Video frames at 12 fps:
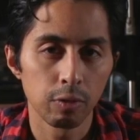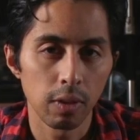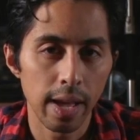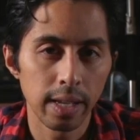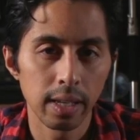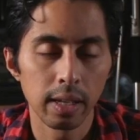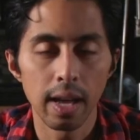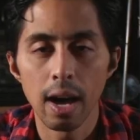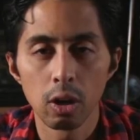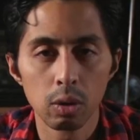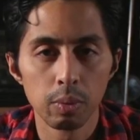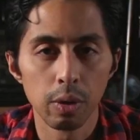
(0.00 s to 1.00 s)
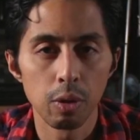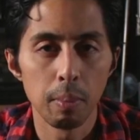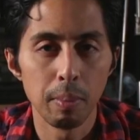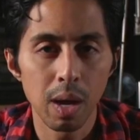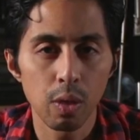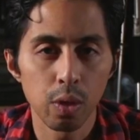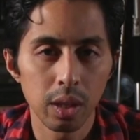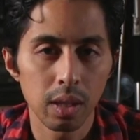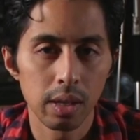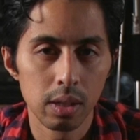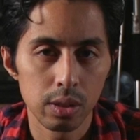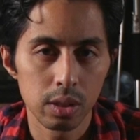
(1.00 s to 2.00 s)
flagging algorithm might think
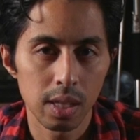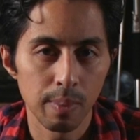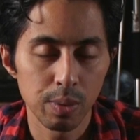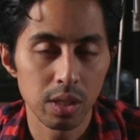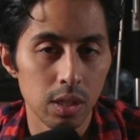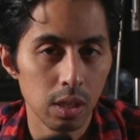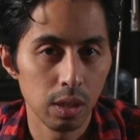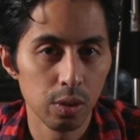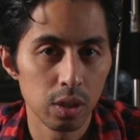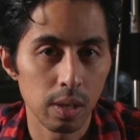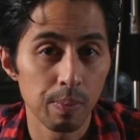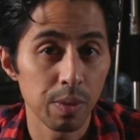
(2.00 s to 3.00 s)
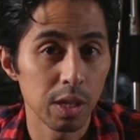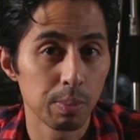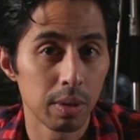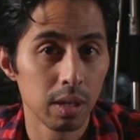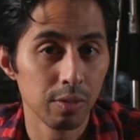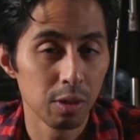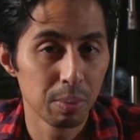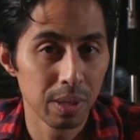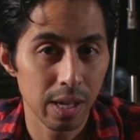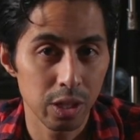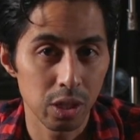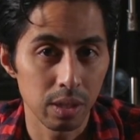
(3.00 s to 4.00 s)
that you're attempting to use it as part of your
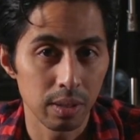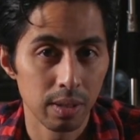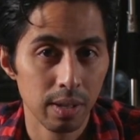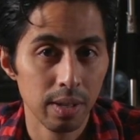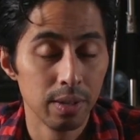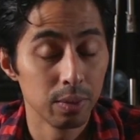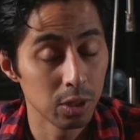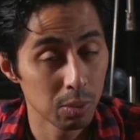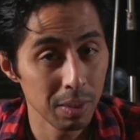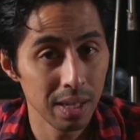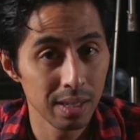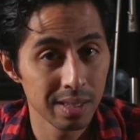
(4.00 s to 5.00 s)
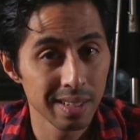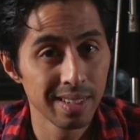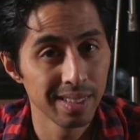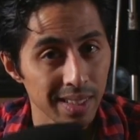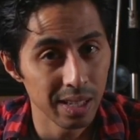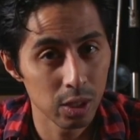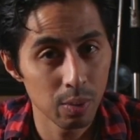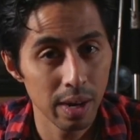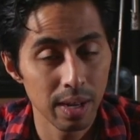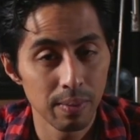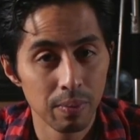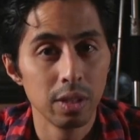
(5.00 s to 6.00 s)
production, which means, that's
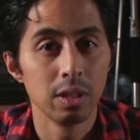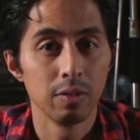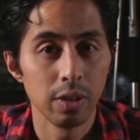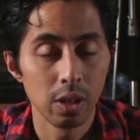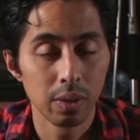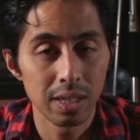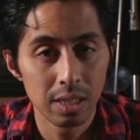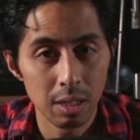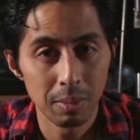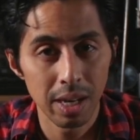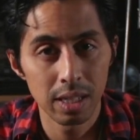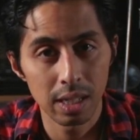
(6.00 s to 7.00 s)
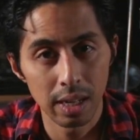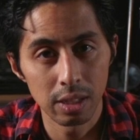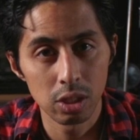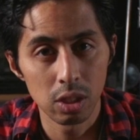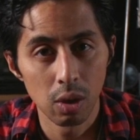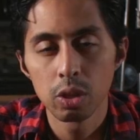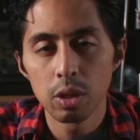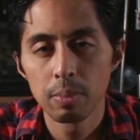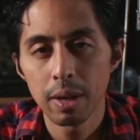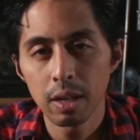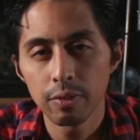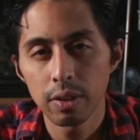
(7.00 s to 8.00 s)
right, your video gets demonetized. So the
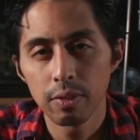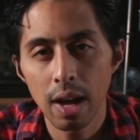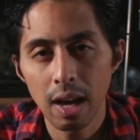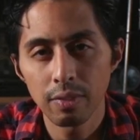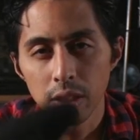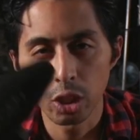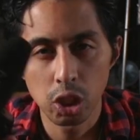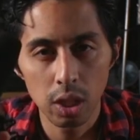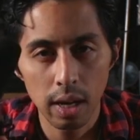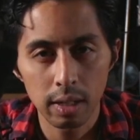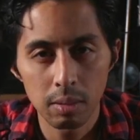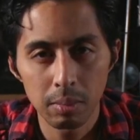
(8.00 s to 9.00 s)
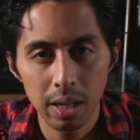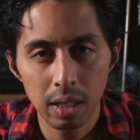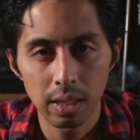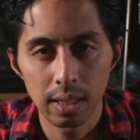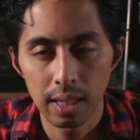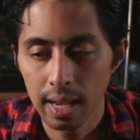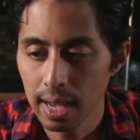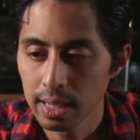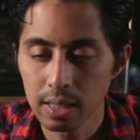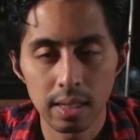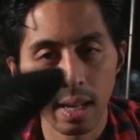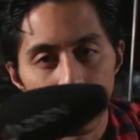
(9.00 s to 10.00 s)
benefit of having a shotgun mic like the
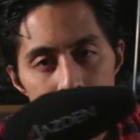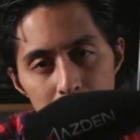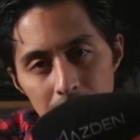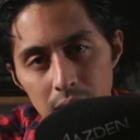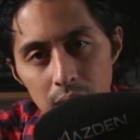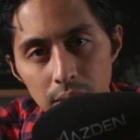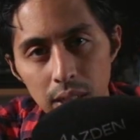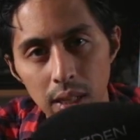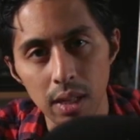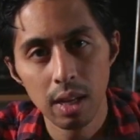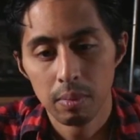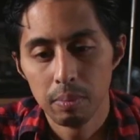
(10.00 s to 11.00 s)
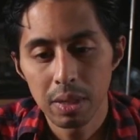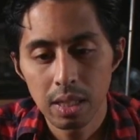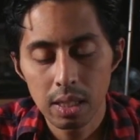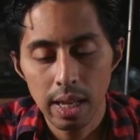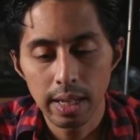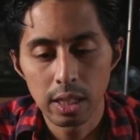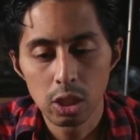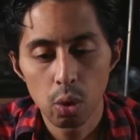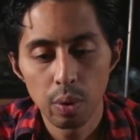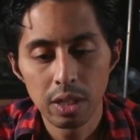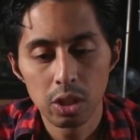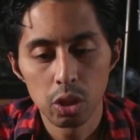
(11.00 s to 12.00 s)
Azden SMX-30 means that it's
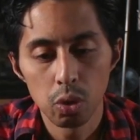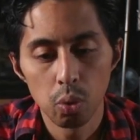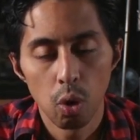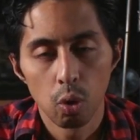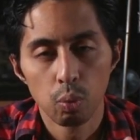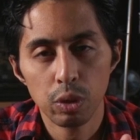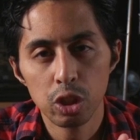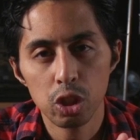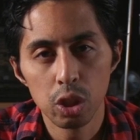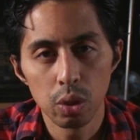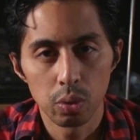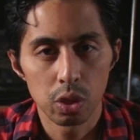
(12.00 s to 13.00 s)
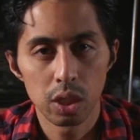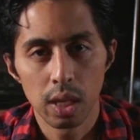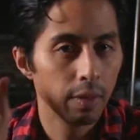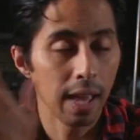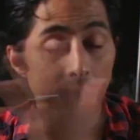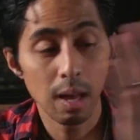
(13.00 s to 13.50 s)
going to reduce the